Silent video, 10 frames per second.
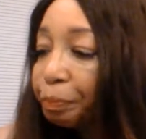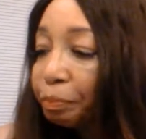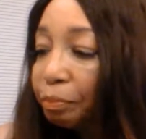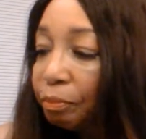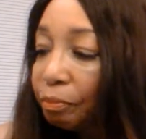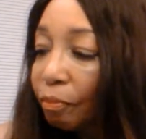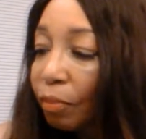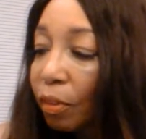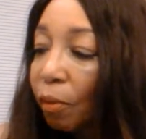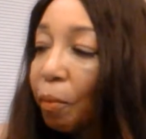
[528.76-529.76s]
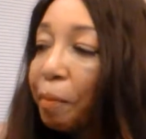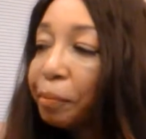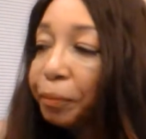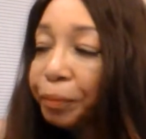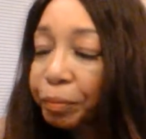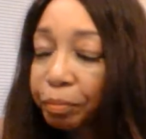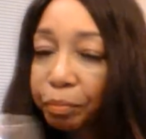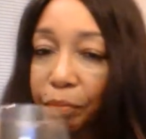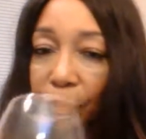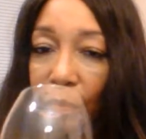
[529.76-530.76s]

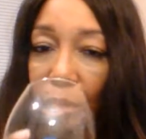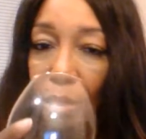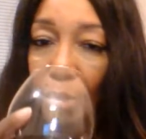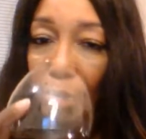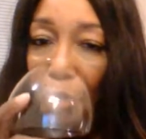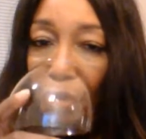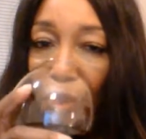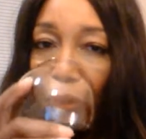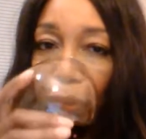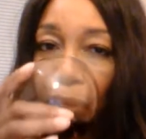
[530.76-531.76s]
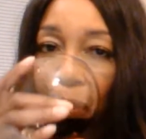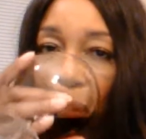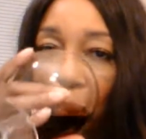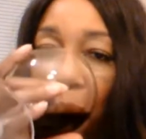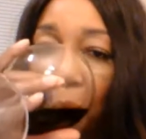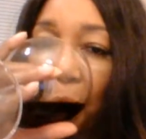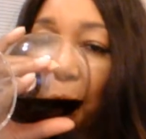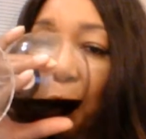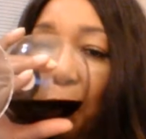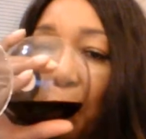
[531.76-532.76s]

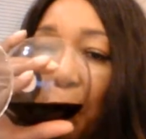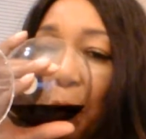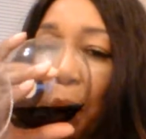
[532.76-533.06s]
[no speech]